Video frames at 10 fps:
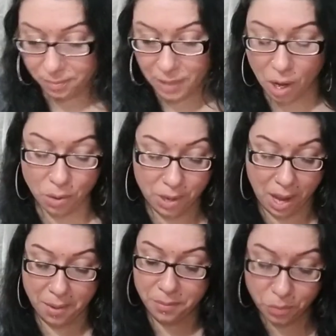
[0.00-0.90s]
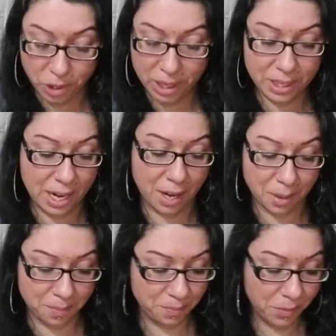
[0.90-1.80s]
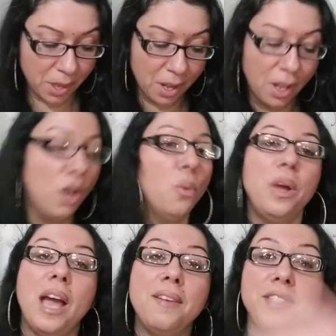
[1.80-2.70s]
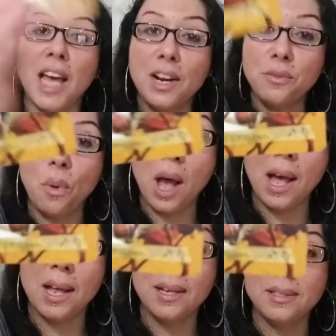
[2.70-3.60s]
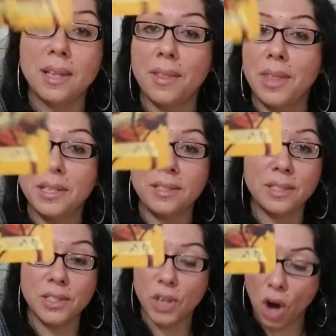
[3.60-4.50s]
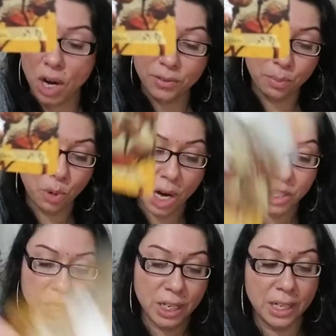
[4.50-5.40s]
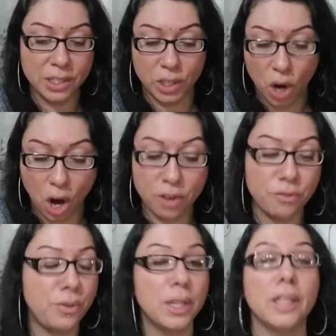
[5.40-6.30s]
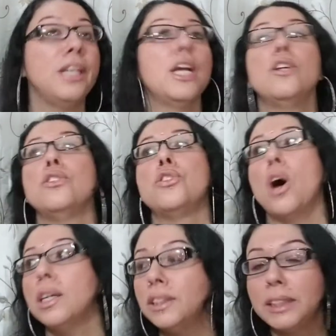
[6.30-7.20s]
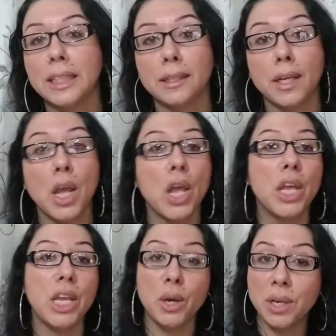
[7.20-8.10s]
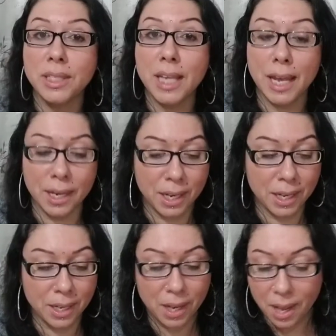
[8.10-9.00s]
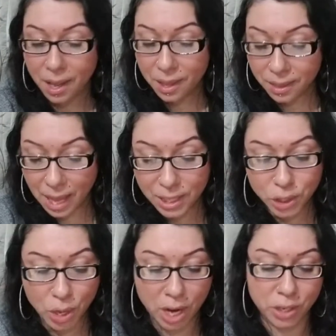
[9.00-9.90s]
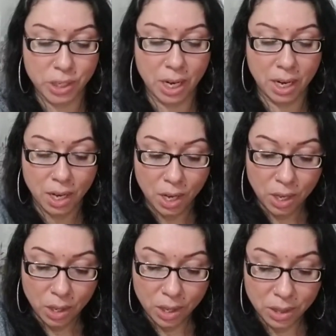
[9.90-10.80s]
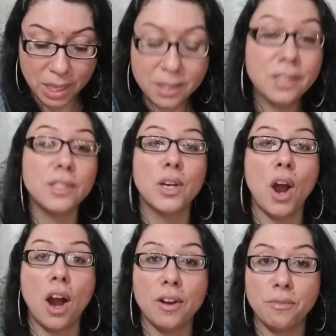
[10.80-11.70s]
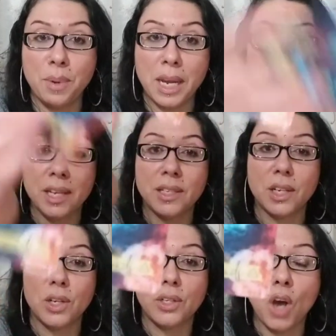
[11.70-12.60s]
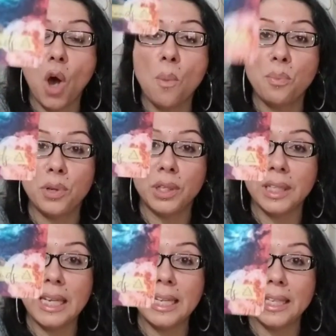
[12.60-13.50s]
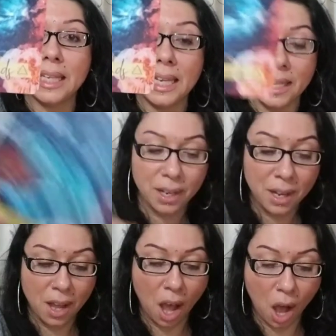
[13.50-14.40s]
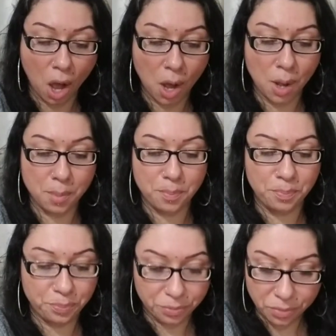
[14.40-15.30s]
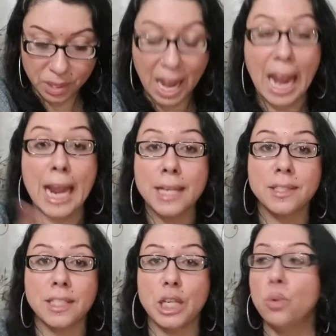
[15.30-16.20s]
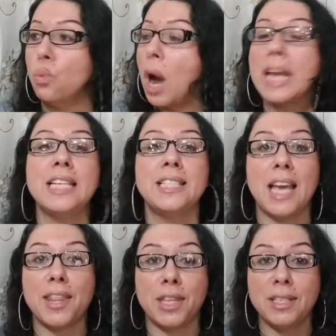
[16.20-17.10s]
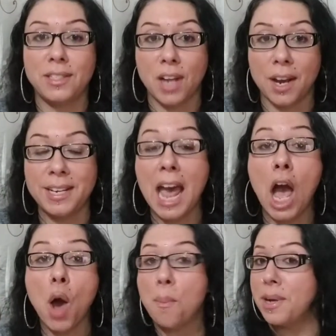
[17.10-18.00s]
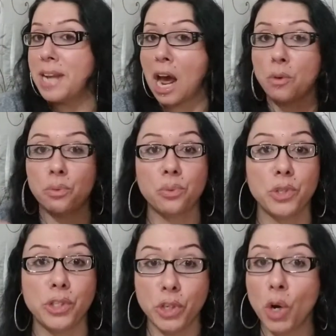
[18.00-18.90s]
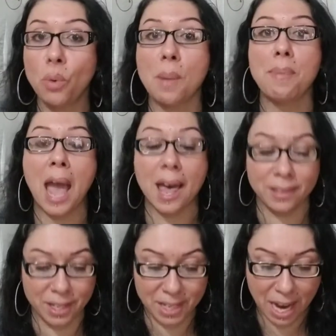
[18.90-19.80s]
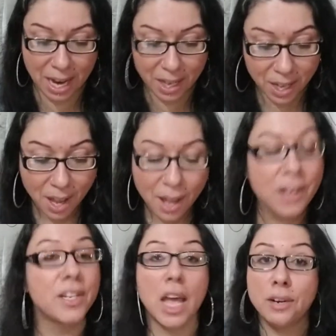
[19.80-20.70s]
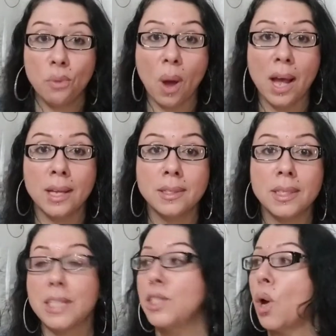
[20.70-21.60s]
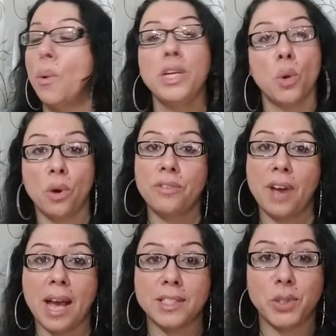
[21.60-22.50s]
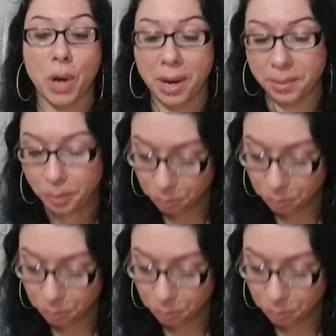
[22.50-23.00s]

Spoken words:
Okay, we're going to take them. We have Ten of Wands. This is the card of oppression. It's the card of feeling exhausted, irritated. That's your energy. This is the card of being completely antsy, wanting to get things done now, but not sure what path to take. Knight of Wands. It's going nowhere fast, right?